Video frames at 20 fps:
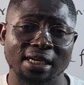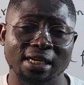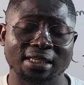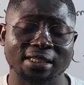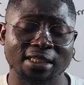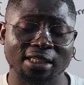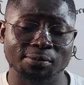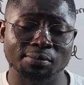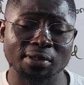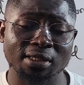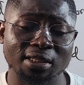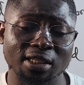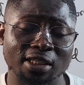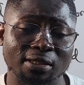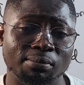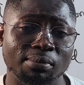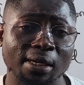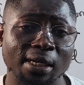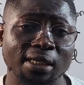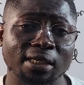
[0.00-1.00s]
It has been
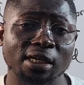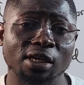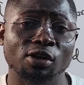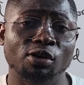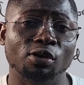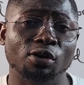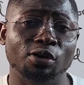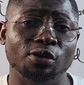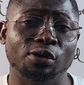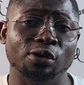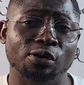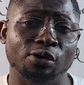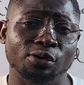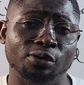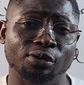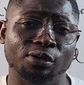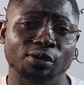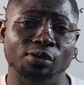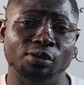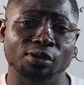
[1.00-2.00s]
displayed on
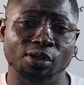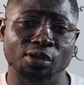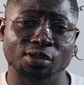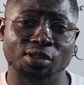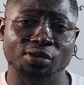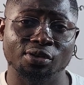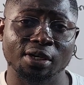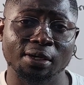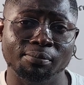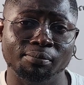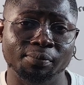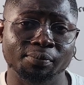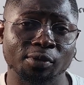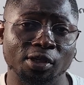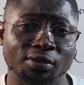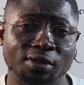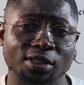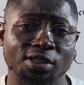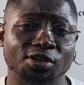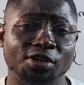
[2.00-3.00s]
your screen,
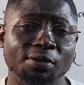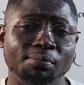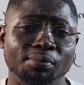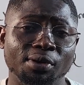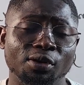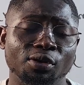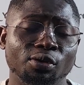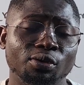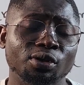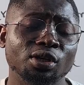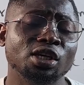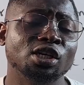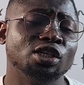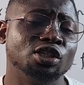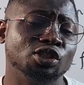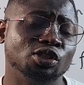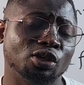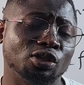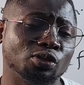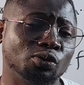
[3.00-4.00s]
on the screen below.
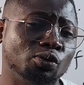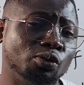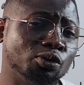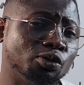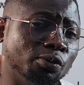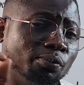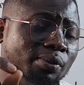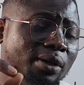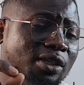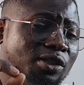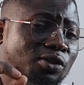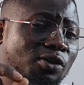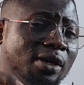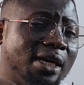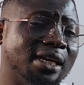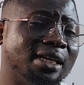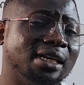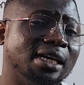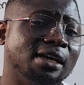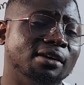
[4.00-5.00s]
Just go to Play Store
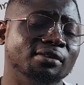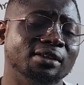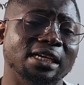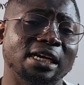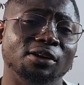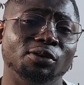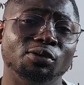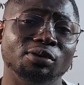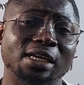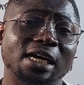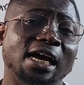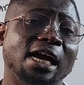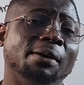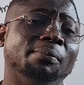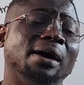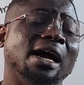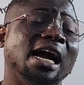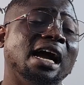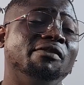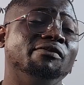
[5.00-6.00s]
right now, download the
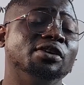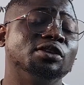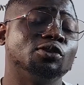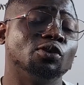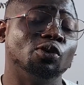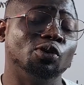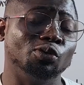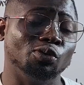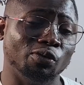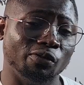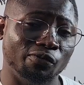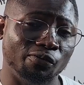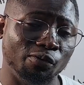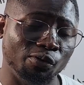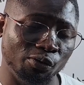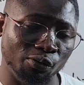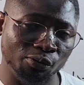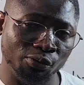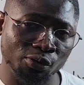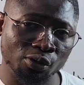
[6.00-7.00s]
app, have it on your
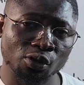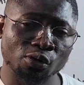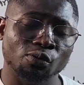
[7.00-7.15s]
phone.